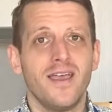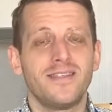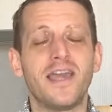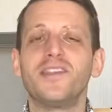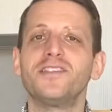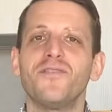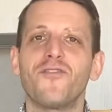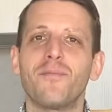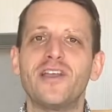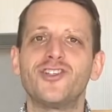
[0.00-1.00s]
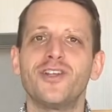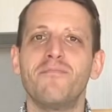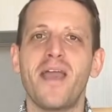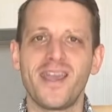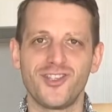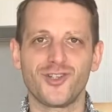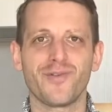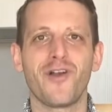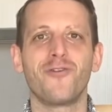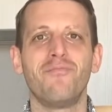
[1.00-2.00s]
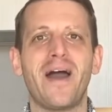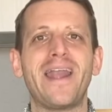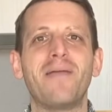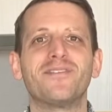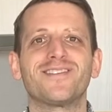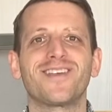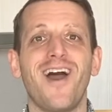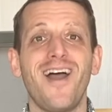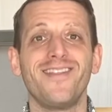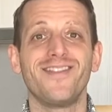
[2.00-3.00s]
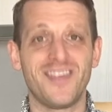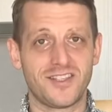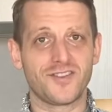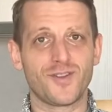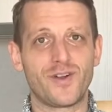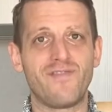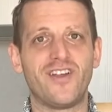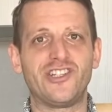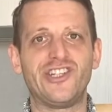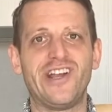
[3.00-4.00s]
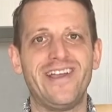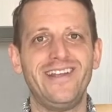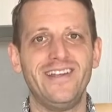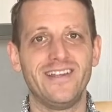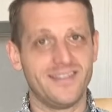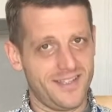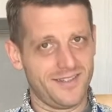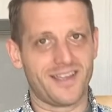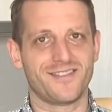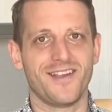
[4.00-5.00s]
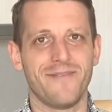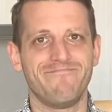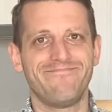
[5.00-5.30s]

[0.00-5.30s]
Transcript: Take this information, make it your own. My name is Scott. This is Learning Vegetarian. Until next time.